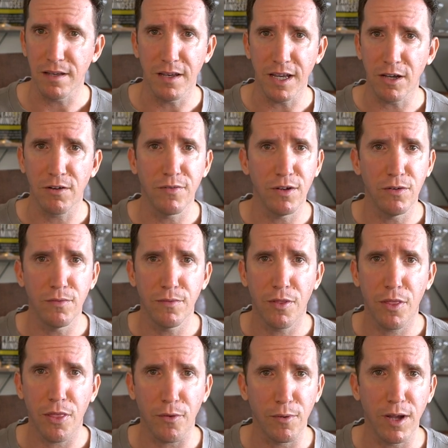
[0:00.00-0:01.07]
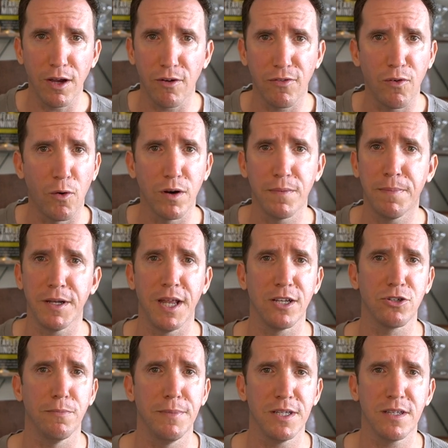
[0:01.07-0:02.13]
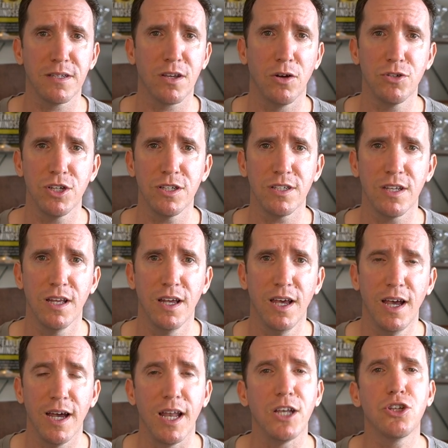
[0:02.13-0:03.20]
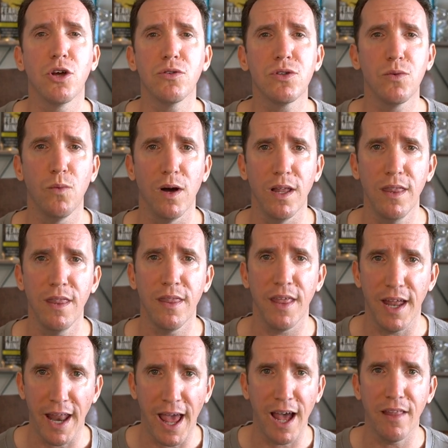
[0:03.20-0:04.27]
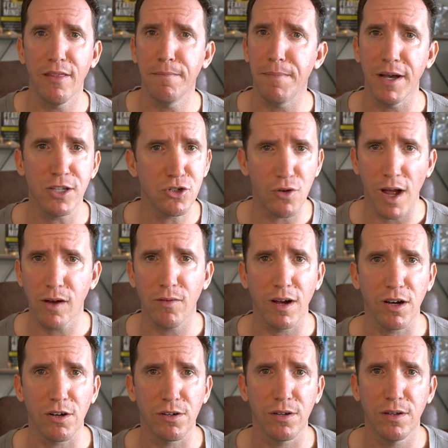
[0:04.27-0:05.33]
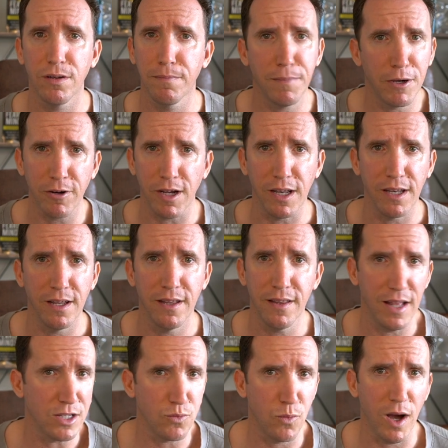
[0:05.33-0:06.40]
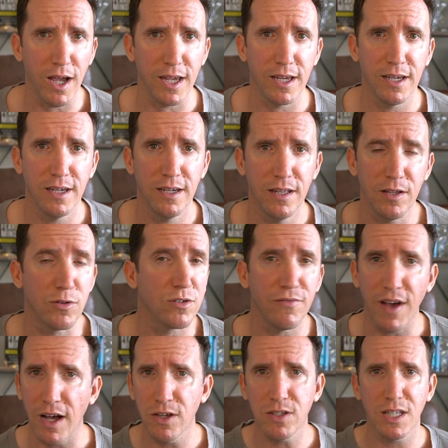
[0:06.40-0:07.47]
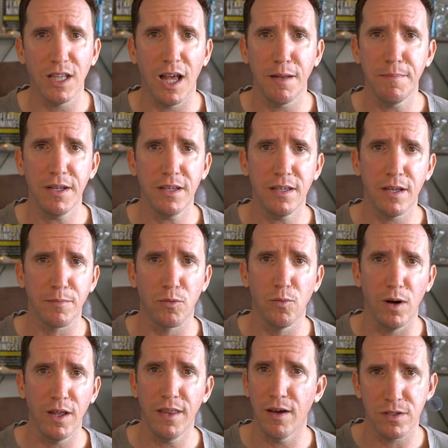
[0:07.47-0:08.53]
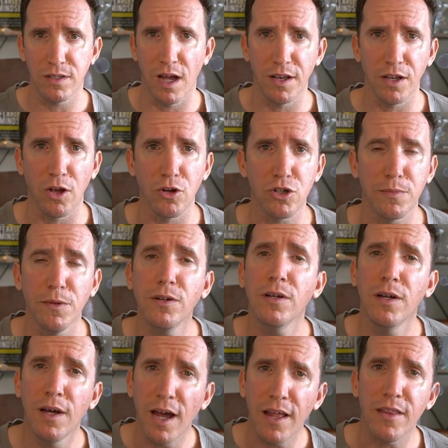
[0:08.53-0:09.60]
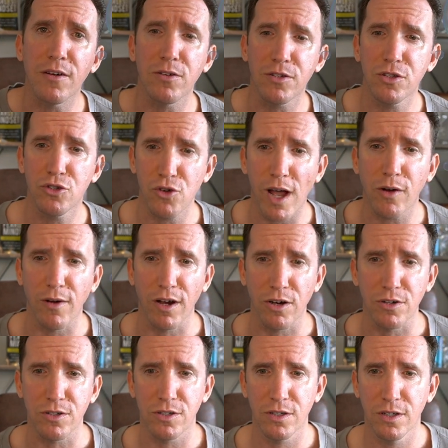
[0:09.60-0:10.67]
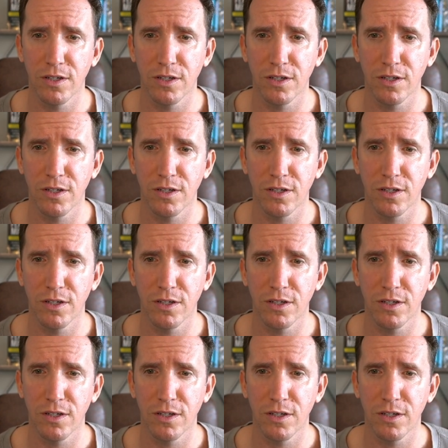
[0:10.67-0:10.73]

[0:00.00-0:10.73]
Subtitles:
interviewed 3 or 4 potential business coaches, and I chose the one that had the best track record, period. That's why. There was values alignment, number one, that was non-negotiable, and there was track records.